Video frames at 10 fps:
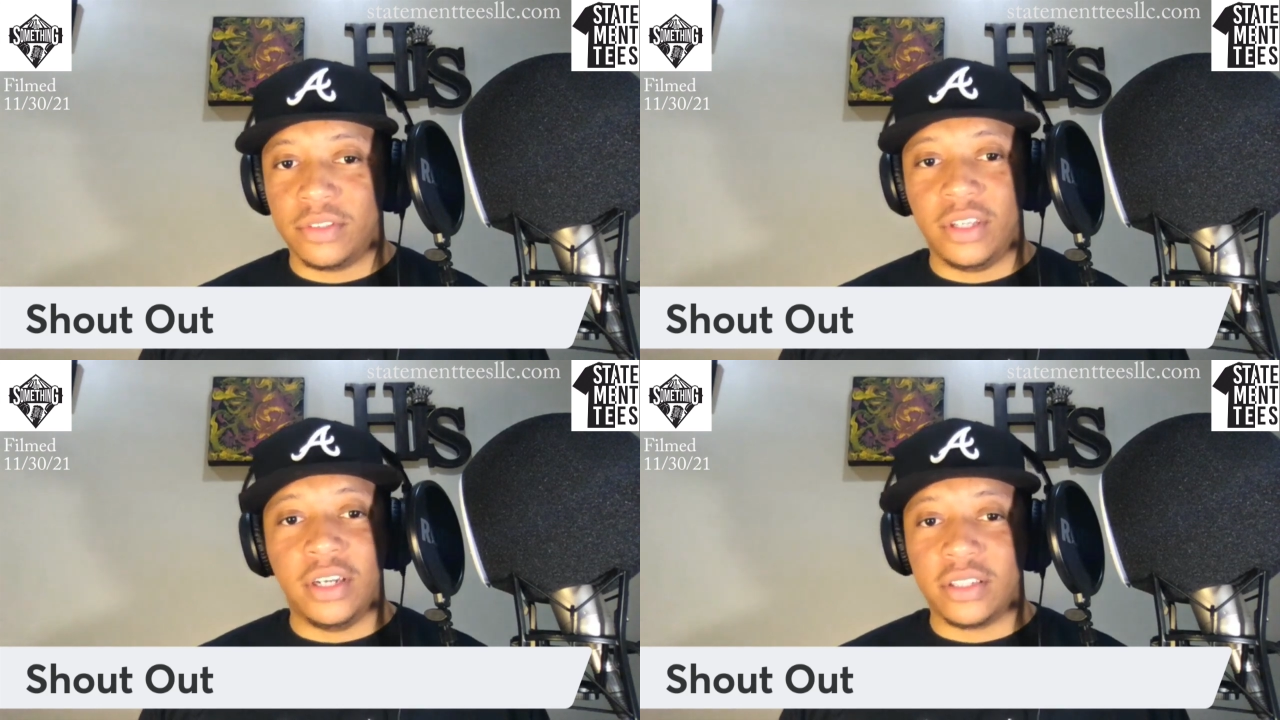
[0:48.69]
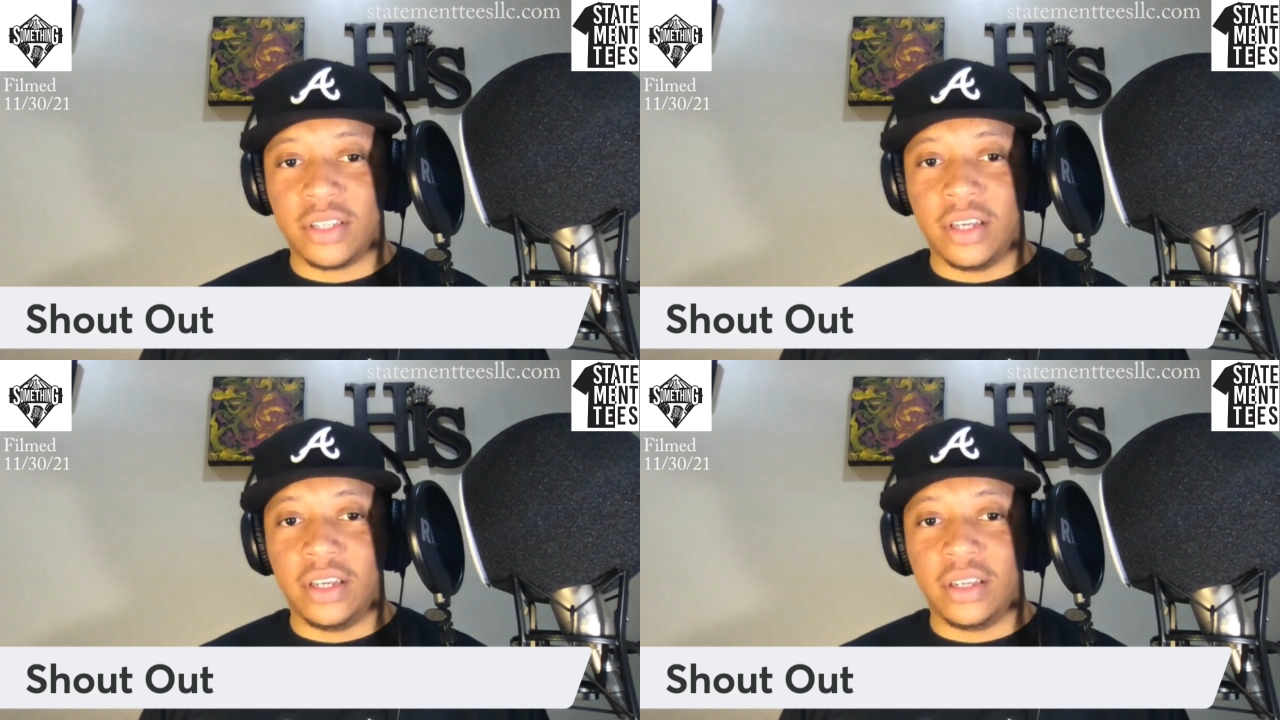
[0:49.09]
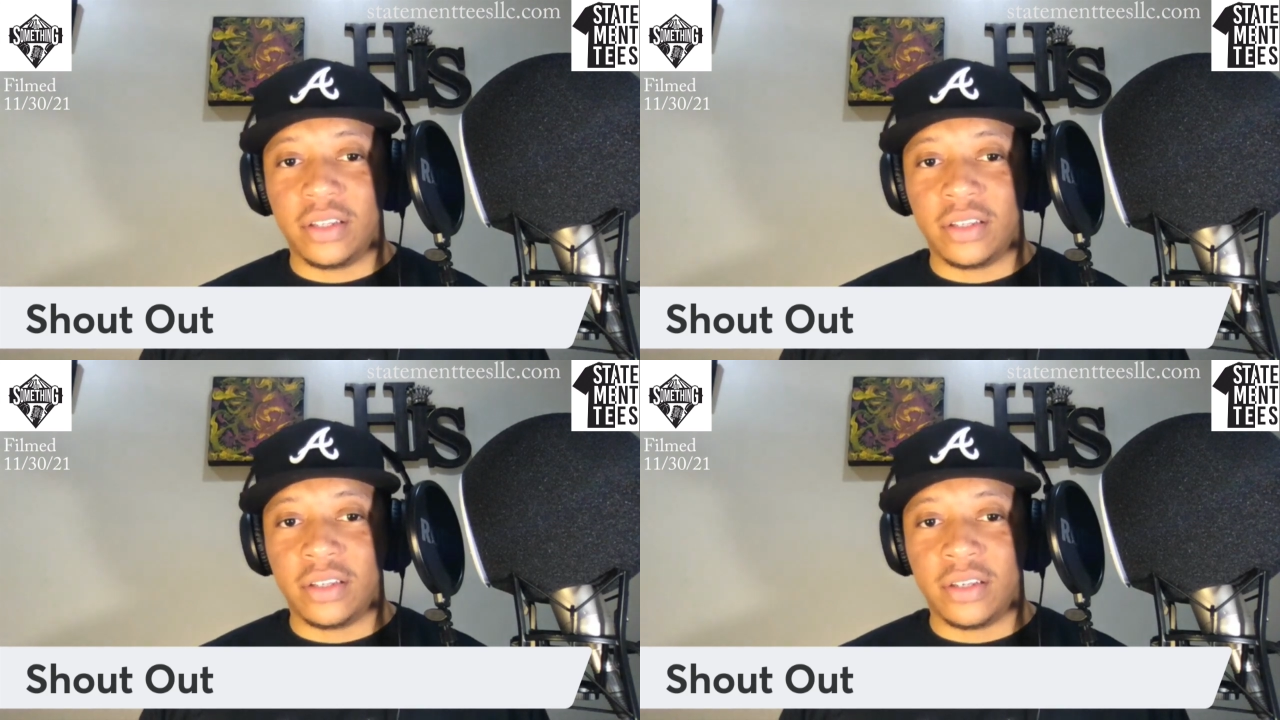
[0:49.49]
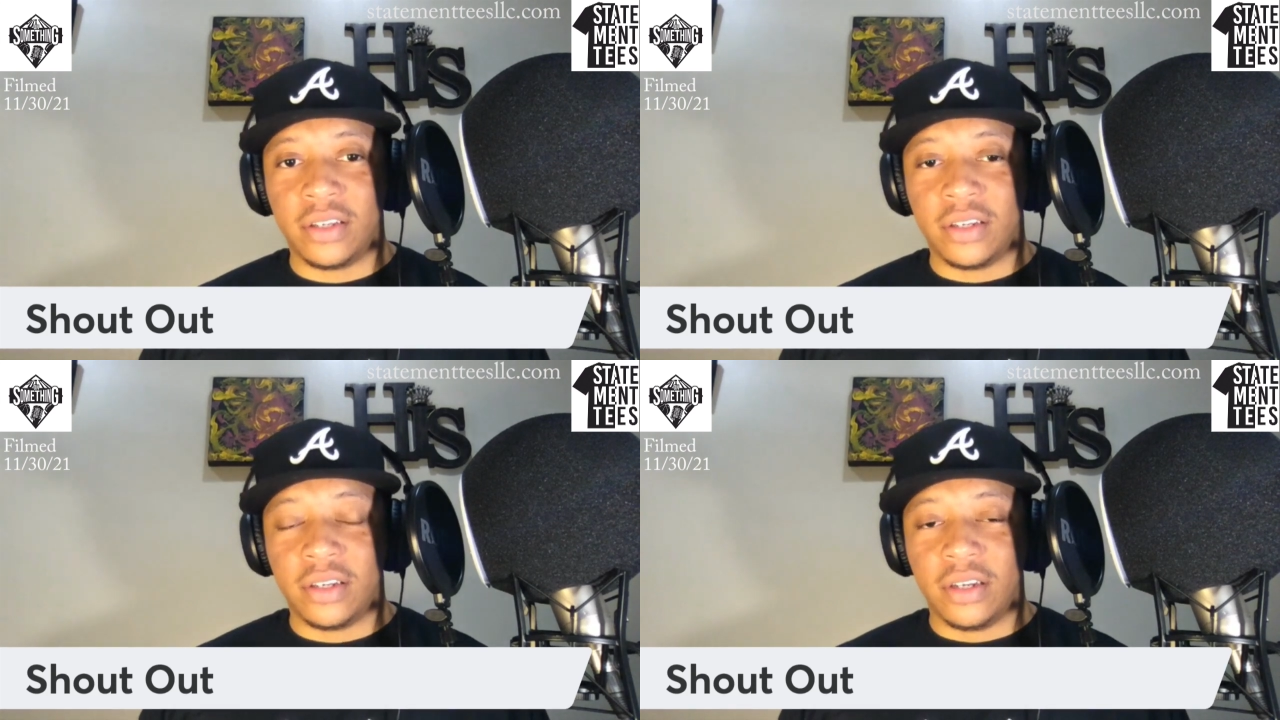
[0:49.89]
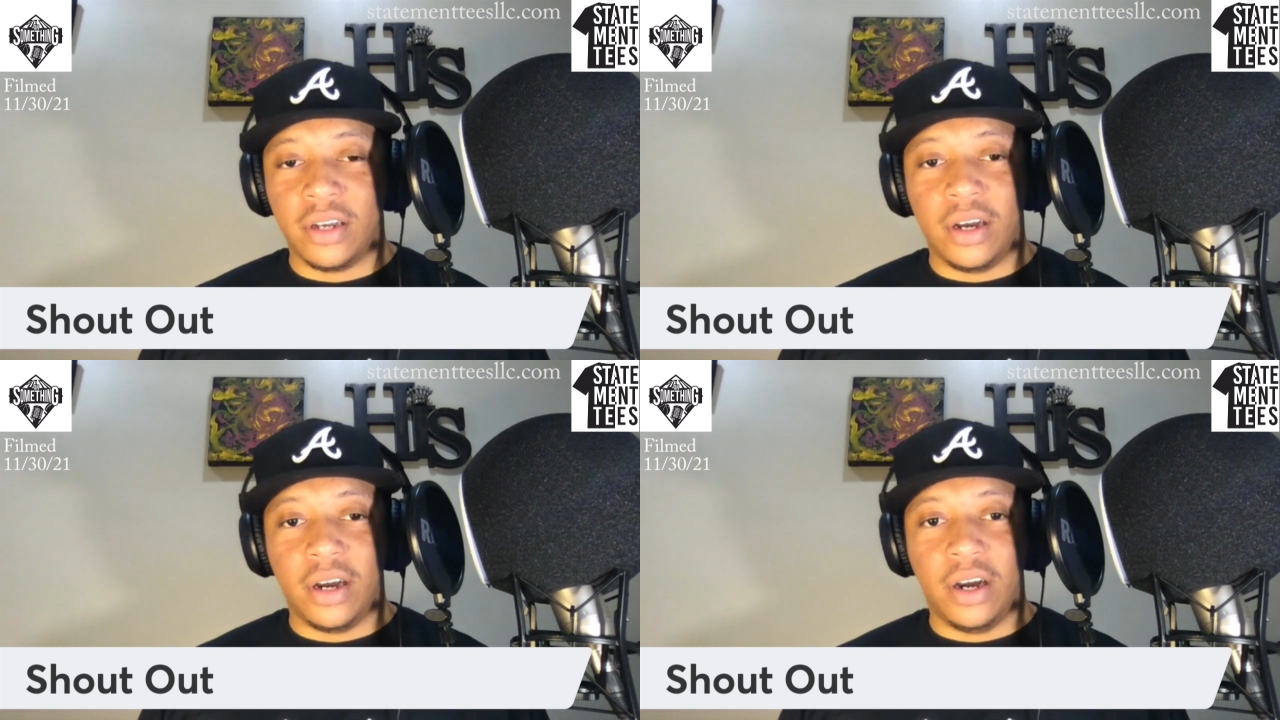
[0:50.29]
You understand?
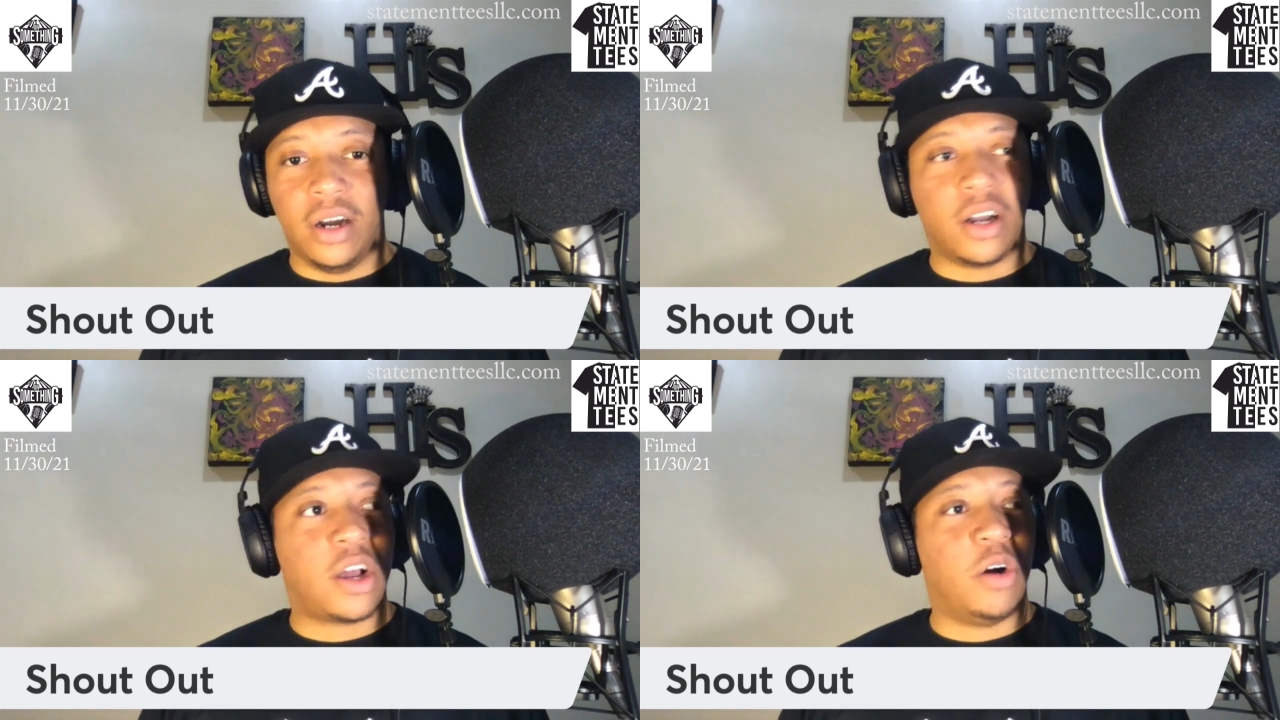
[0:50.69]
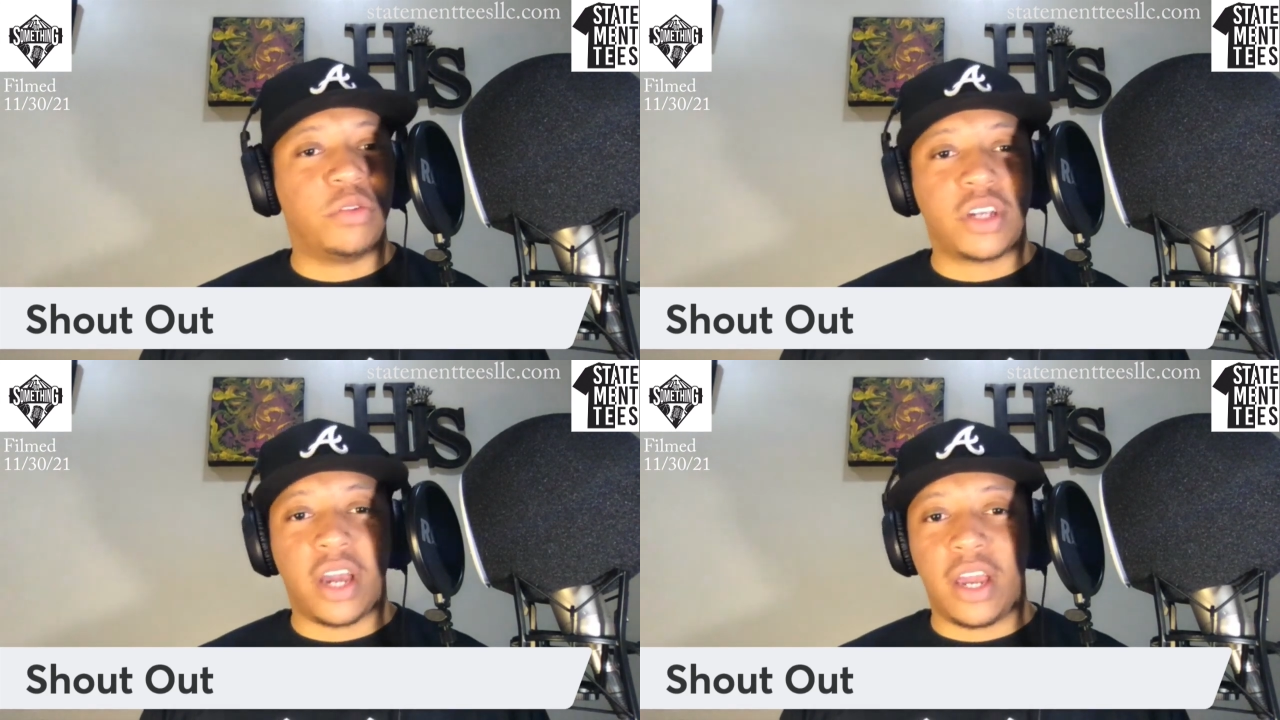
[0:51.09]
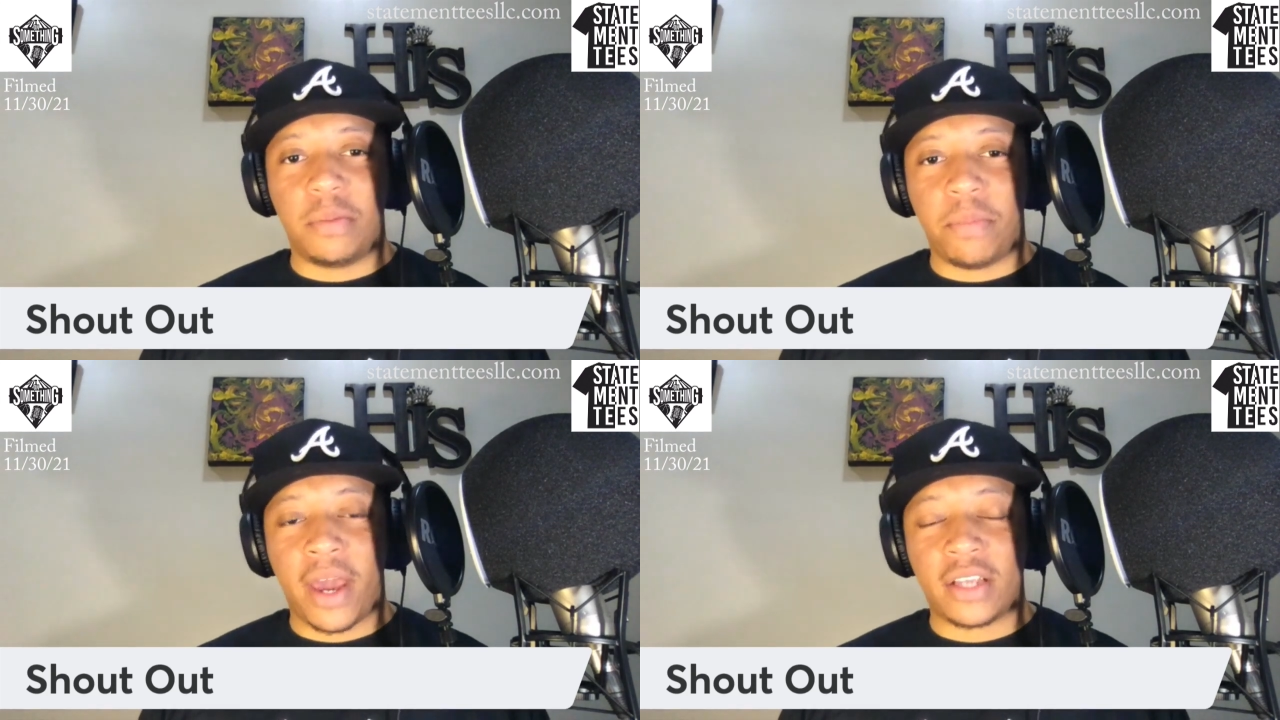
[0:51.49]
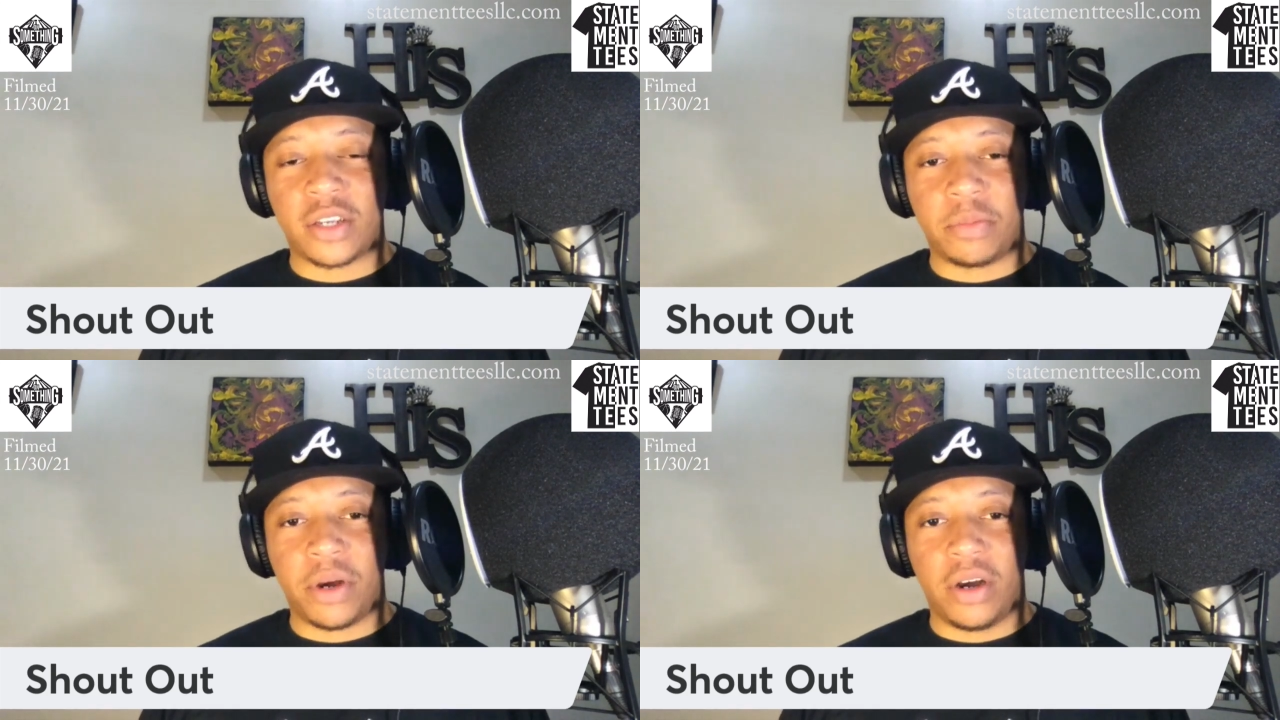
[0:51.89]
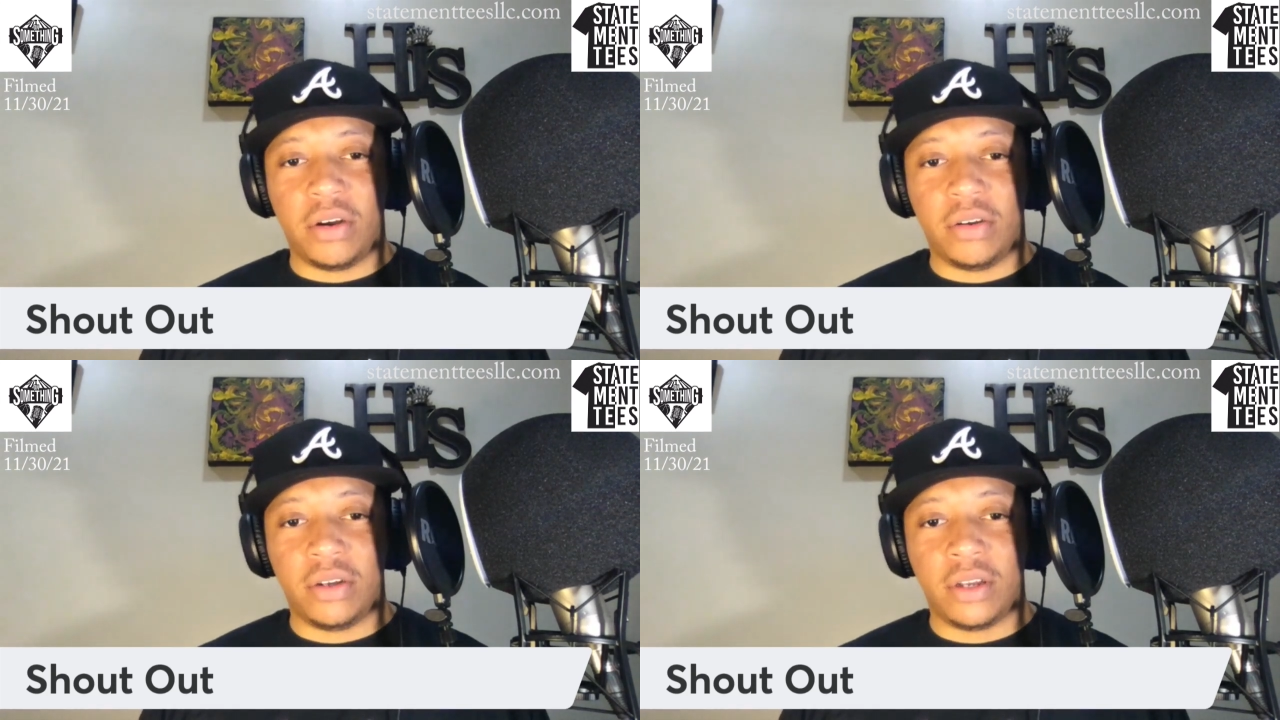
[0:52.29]
Coach K in
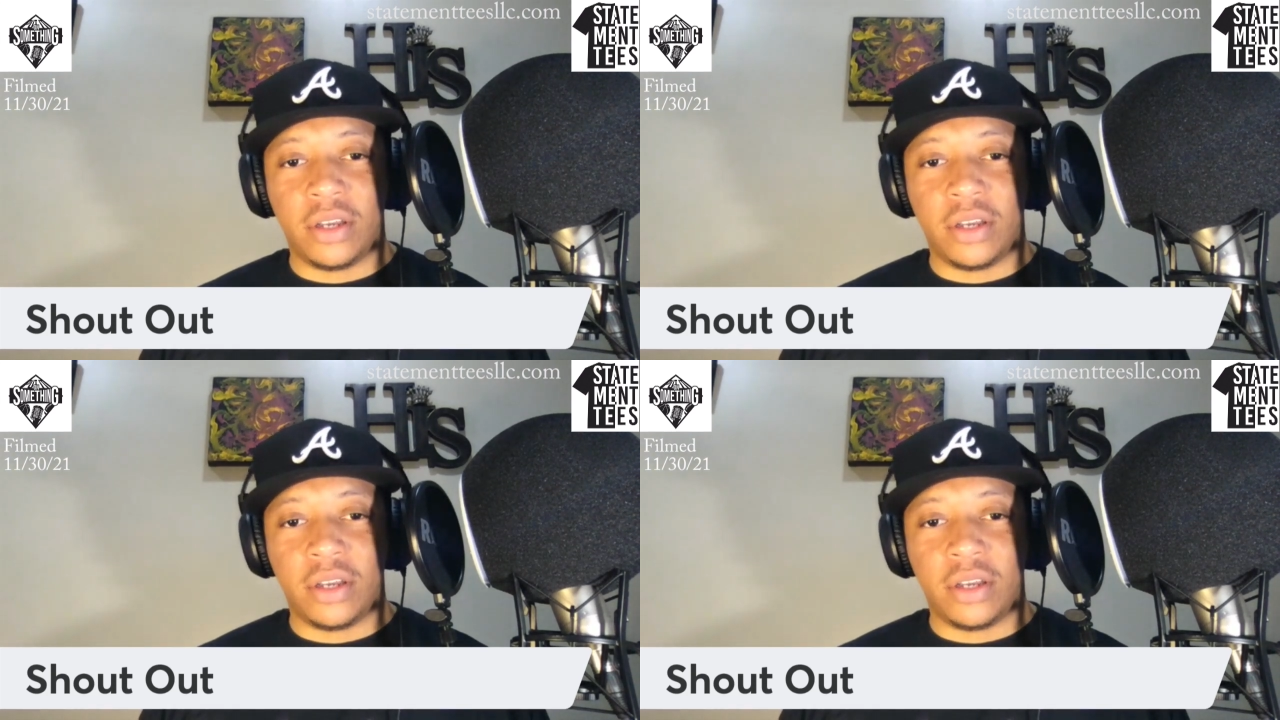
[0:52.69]
basketball.